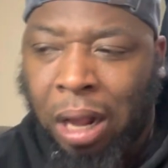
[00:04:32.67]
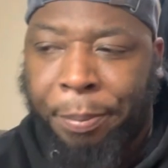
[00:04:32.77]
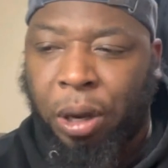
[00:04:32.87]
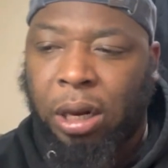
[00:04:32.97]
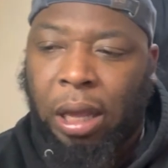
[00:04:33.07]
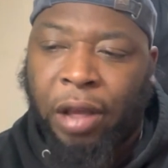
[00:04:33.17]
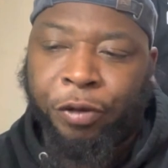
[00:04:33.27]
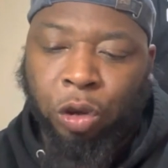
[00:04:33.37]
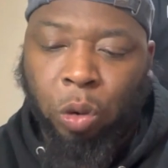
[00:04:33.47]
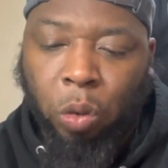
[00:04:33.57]
But
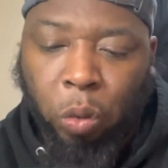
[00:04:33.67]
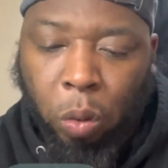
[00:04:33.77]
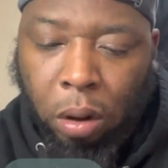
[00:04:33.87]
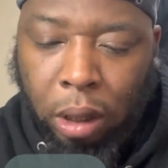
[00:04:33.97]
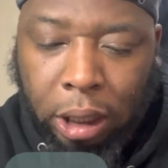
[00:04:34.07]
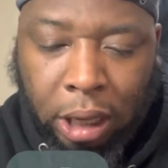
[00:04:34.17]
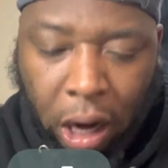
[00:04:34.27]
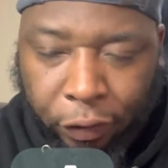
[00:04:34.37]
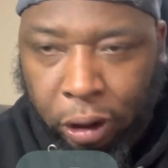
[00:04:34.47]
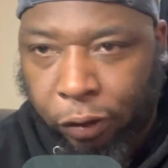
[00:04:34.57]
if you
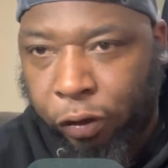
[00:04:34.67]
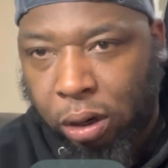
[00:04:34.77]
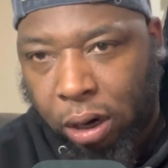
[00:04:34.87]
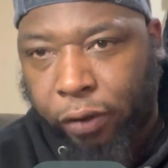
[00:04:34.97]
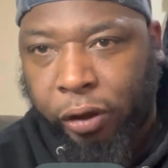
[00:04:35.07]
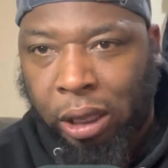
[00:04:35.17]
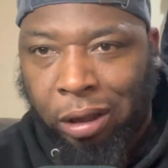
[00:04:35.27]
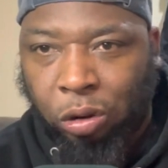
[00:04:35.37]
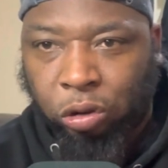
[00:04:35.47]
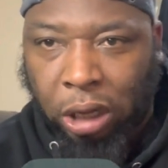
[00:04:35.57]
covered the Philadelphia
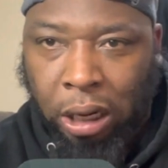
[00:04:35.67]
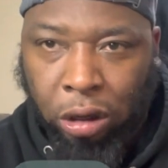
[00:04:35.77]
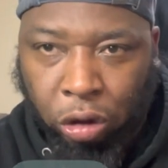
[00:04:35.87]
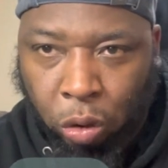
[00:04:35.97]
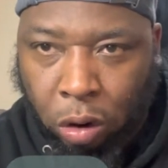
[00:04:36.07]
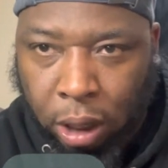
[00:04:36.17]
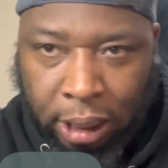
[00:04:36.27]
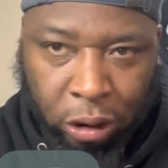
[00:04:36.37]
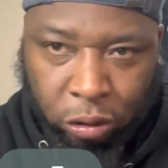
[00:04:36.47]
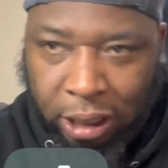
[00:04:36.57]
Eagles and you are an
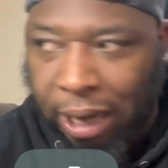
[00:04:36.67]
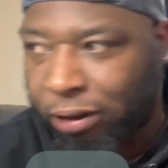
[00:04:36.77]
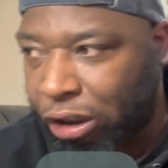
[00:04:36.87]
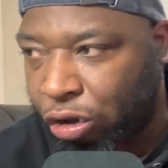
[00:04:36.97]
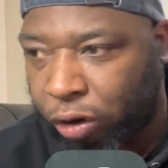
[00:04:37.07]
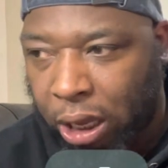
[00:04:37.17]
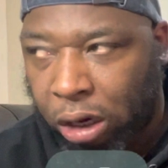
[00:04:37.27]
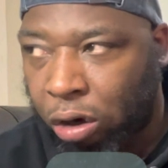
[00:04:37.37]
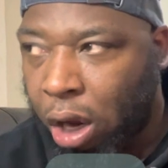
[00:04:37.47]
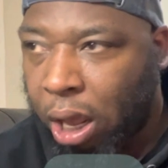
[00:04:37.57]
Eagles content
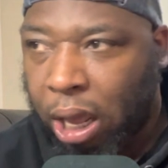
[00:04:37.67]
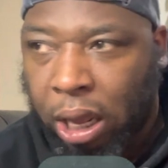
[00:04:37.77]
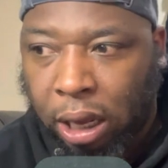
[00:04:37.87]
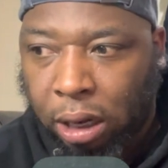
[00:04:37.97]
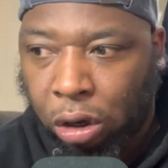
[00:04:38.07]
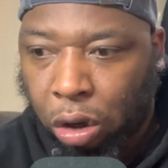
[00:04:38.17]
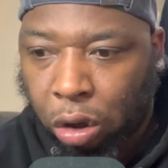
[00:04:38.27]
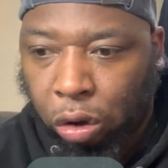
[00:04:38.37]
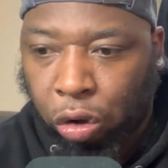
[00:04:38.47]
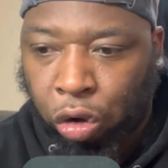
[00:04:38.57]
creator and
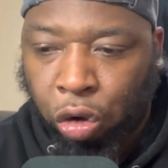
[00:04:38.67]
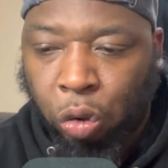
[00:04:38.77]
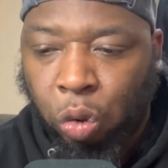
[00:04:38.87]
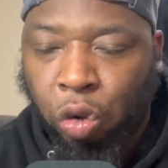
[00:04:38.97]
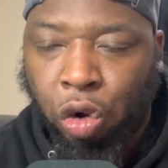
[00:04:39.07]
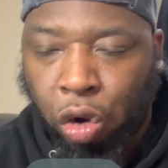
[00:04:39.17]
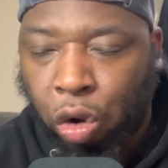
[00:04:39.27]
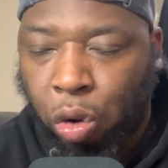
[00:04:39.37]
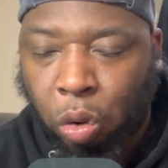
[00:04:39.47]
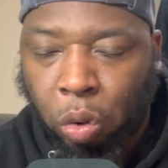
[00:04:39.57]
you
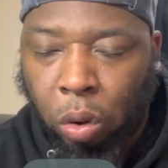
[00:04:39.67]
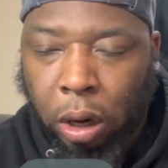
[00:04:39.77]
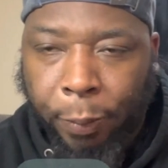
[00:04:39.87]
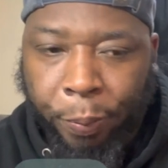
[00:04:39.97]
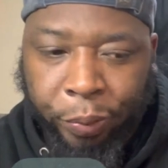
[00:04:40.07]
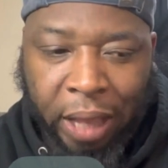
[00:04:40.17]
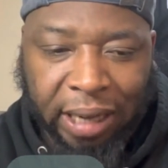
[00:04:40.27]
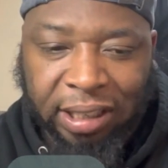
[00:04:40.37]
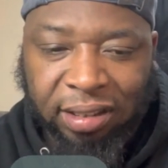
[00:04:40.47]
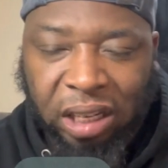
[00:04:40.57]
knew
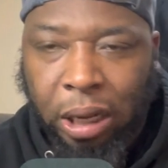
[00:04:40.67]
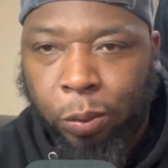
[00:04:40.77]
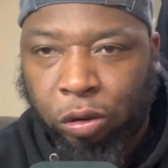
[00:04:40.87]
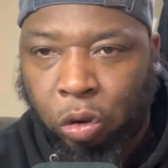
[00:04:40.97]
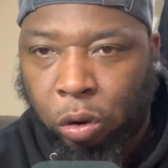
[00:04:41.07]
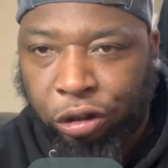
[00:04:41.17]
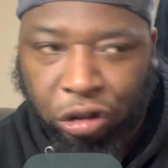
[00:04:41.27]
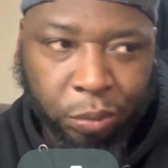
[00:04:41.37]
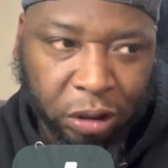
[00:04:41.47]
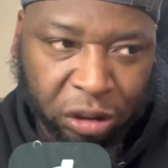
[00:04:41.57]
that this team was going
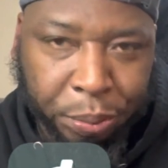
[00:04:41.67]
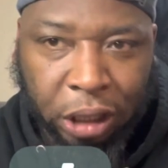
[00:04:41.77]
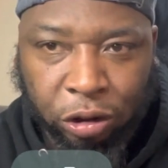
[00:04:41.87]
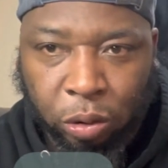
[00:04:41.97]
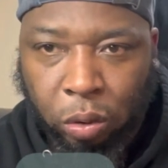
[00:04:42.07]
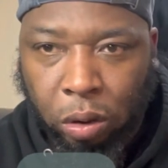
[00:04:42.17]
to be special,